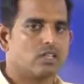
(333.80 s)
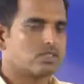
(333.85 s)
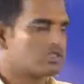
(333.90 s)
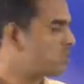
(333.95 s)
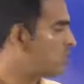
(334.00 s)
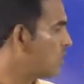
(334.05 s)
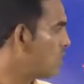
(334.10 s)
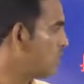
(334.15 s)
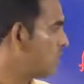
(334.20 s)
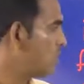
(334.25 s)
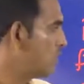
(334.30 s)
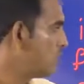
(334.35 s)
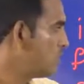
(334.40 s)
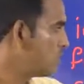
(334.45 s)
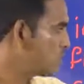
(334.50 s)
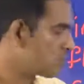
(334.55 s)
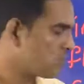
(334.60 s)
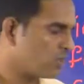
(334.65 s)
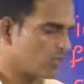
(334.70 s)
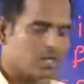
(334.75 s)
So I will
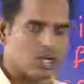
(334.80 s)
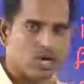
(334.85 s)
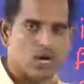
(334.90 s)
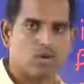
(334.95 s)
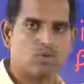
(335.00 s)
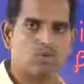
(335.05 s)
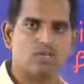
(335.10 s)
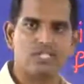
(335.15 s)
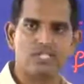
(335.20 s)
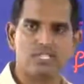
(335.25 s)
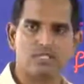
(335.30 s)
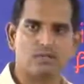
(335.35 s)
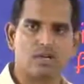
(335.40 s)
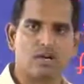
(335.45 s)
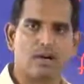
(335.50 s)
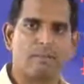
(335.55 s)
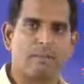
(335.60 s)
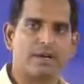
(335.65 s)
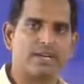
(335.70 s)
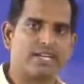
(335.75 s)
be showing how these
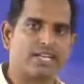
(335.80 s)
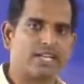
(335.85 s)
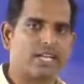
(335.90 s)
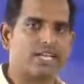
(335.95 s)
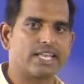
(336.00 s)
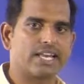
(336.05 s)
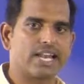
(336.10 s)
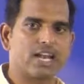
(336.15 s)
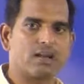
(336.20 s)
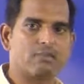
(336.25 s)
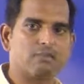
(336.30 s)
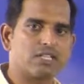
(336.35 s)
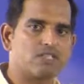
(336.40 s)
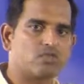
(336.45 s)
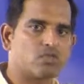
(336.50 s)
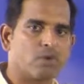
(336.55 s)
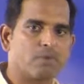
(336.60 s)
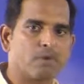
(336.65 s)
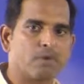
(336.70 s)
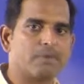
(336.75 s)
particular
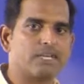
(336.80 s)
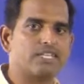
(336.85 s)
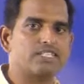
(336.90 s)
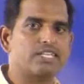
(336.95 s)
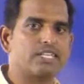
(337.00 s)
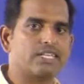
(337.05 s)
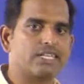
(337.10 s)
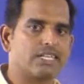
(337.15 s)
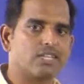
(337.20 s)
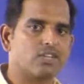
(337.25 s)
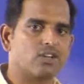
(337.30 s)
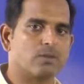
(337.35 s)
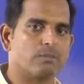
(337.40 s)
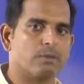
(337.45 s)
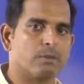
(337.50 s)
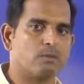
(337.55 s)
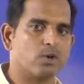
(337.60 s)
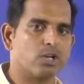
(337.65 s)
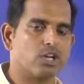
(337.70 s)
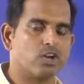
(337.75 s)
elements will be present in your
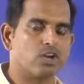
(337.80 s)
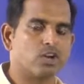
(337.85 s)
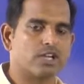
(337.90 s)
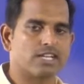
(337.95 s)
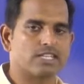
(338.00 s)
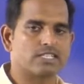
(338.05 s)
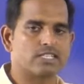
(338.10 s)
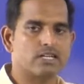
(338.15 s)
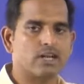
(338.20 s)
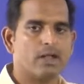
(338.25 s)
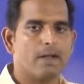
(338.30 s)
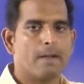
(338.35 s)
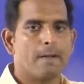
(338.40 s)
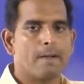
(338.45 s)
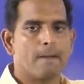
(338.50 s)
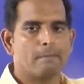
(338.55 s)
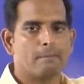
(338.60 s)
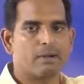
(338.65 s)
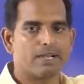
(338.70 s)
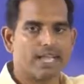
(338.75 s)
memory location,
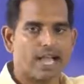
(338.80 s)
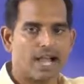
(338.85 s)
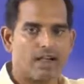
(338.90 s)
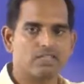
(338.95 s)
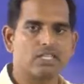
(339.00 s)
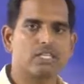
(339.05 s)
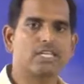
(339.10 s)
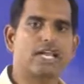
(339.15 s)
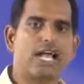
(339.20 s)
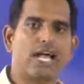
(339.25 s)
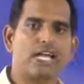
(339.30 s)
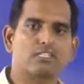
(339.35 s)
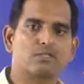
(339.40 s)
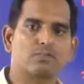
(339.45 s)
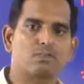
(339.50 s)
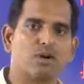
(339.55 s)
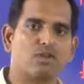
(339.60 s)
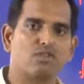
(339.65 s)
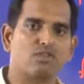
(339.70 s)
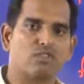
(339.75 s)
but have the
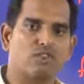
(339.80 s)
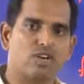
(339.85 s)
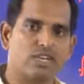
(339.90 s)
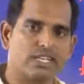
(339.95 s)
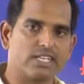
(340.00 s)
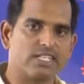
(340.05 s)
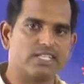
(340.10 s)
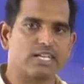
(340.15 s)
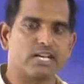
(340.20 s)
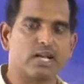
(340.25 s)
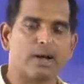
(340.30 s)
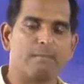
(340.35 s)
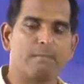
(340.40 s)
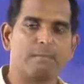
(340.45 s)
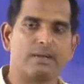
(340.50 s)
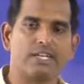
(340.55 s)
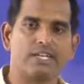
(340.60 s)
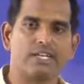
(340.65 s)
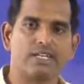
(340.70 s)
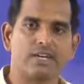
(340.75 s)
grasp of what is the
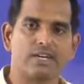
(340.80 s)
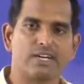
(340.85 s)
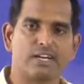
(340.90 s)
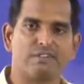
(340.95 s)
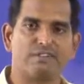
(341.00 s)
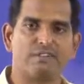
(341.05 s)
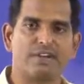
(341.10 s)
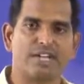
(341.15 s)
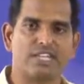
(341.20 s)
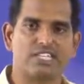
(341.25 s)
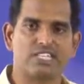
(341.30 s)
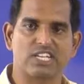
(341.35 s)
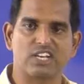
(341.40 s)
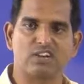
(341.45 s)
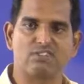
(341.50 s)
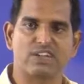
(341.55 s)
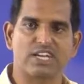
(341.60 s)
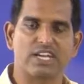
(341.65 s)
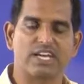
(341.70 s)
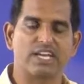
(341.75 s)
complete
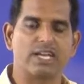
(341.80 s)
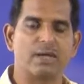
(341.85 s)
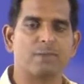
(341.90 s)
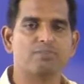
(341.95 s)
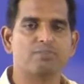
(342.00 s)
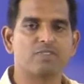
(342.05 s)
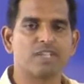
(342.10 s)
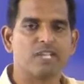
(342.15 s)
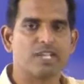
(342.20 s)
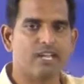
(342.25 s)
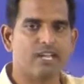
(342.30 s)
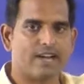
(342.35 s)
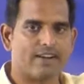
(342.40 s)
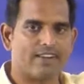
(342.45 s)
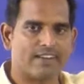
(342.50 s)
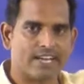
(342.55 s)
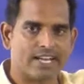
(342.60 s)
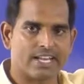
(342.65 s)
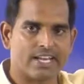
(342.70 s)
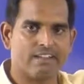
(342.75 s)
definition of an array.
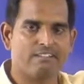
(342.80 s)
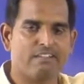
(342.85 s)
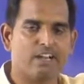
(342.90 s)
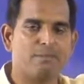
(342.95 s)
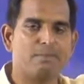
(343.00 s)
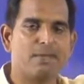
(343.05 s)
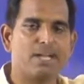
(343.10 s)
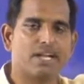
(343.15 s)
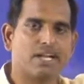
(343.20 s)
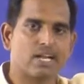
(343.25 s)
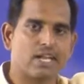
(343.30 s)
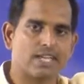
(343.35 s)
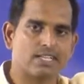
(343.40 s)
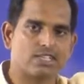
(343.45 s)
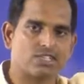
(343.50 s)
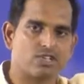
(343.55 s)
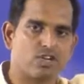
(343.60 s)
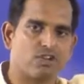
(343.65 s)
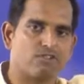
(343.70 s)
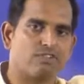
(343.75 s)
An array will be a
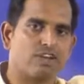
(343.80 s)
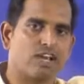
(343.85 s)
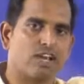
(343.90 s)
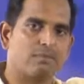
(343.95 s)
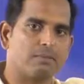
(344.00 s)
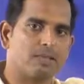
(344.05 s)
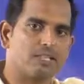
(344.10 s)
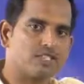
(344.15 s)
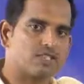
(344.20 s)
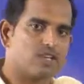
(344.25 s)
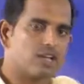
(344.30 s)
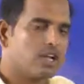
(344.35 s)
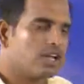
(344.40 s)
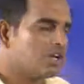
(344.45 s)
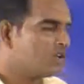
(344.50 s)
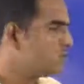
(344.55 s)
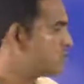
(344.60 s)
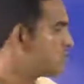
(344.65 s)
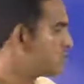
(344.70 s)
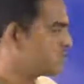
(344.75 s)
collection of elements
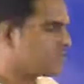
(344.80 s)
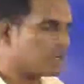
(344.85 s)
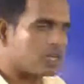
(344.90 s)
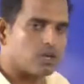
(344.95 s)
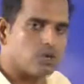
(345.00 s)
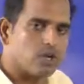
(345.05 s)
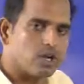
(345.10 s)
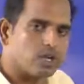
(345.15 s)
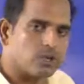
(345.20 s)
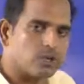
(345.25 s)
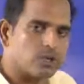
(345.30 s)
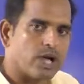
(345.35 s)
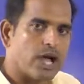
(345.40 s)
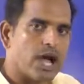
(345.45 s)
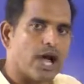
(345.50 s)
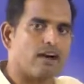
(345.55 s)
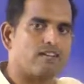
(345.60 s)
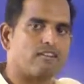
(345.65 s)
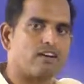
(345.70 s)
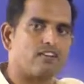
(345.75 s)
which you are going to
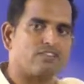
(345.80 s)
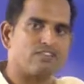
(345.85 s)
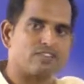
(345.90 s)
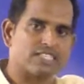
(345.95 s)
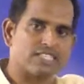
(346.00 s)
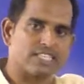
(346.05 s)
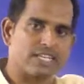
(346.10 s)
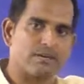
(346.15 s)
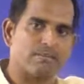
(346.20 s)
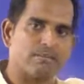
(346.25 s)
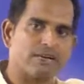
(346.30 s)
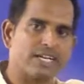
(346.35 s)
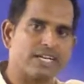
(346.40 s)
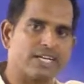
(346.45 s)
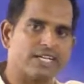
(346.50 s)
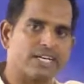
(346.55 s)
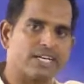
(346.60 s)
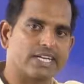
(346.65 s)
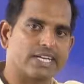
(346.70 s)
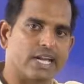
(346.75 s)
have of the same
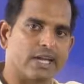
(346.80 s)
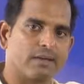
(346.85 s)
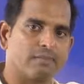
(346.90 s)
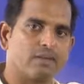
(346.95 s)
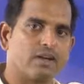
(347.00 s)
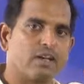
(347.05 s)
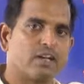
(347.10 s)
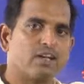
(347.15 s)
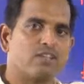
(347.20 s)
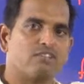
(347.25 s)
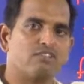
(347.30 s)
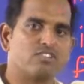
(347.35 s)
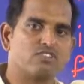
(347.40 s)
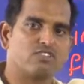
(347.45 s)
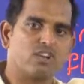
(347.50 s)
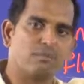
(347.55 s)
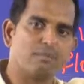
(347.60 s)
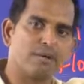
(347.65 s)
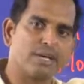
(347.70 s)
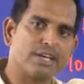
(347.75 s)
data type,
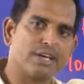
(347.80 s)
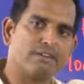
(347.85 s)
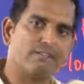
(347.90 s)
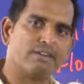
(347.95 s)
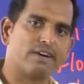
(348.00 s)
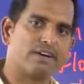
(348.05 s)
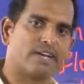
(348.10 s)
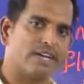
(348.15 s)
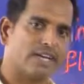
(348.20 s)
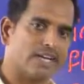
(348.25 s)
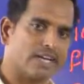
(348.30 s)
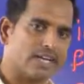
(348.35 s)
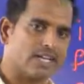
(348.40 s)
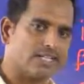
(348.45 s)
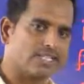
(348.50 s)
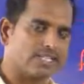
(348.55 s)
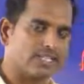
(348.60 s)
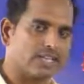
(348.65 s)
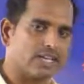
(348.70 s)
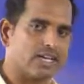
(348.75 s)
which will be referred under
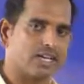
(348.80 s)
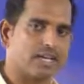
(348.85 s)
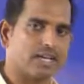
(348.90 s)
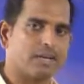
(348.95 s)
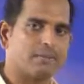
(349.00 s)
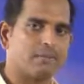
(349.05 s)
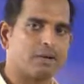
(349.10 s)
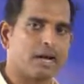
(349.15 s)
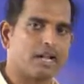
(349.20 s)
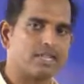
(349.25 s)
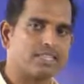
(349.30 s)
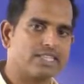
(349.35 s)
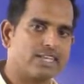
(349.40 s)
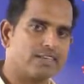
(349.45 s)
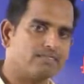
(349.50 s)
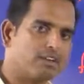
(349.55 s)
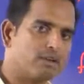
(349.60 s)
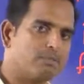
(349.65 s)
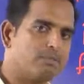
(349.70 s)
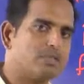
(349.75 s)
a single name, and
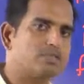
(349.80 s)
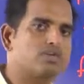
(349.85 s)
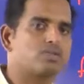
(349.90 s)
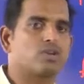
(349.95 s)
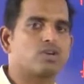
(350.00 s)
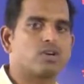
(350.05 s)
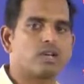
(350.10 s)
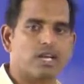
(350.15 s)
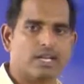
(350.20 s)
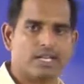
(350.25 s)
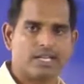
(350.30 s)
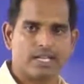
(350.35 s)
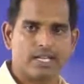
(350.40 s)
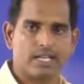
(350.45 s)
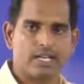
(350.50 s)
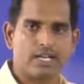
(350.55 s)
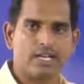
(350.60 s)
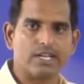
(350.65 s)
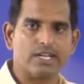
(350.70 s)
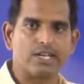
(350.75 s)
they will be stored in
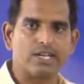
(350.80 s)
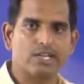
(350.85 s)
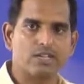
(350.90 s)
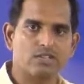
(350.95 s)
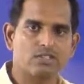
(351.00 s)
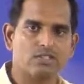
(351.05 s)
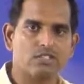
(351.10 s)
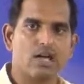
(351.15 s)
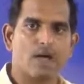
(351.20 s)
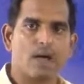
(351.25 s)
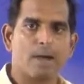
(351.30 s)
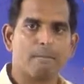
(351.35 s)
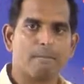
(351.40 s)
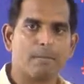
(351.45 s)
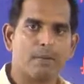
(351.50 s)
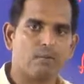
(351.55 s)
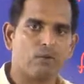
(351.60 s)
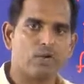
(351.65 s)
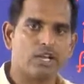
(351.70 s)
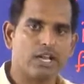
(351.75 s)
a continuous
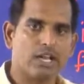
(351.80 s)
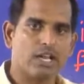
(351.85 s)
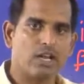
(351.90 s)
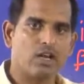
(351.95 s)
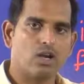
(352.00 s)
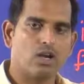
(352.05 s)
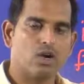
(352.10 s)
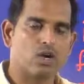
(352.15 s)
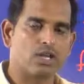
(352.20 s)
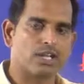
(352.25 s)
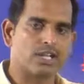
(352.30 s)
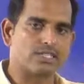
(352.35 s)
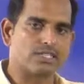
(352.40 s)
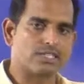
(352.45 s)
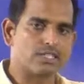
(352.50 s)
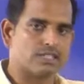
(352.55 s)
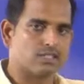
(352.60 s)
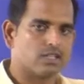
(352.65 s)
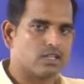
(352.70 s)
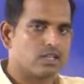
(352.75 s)
memory
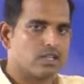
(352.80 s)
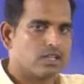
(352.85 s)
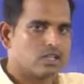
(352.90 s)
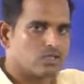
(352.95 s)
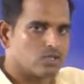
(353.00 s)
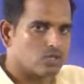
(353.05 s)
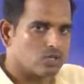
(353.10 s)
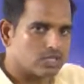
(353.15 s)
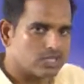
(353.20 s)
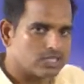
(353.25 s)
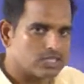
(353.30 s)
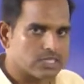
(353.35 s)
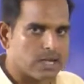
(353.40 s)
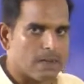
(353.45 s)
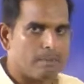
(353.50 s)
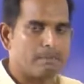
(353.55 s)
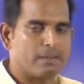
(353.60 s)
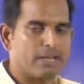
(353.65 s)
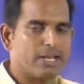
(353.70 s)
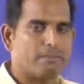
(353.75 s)
locations. So this
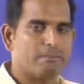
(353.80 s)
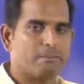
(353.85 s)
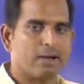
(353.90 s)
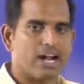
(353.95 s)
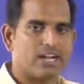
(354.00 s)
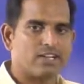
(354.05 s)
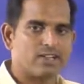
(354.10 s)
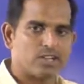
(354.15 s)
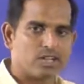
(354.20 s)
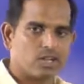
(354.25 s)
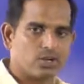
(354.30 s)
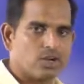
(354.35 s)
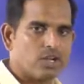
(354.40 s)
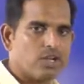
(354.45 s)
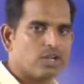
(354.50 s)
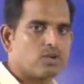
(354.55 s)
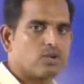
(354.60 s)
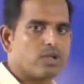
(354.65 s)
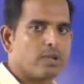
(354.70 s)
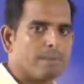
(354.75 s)
complete part you are
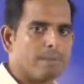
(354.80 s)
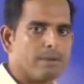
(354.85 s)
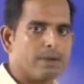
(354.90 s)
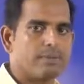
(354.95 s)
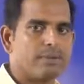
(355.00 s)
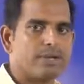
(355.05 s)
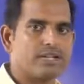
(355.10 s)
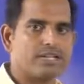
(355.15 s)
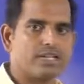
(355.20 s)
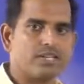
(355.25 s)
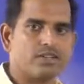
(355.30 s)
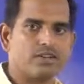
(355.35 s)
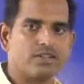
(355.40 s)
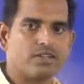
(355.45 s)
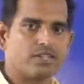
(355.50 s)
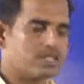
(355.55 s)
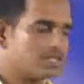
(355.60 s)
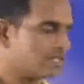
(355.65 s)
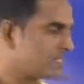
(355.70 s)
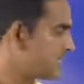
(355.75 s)
going to implement in
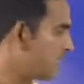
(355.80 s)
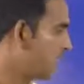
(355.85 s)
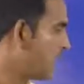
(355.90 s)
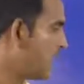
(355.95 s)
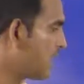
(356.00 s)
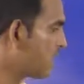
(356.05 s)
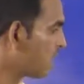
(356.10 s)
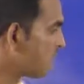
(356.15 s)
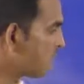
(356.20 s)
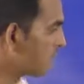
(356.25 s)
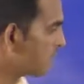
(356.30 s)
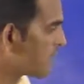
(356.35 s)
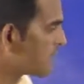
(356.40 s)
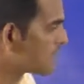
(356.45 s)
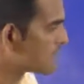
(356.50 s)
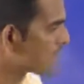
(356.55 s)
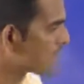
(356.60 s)
your C language.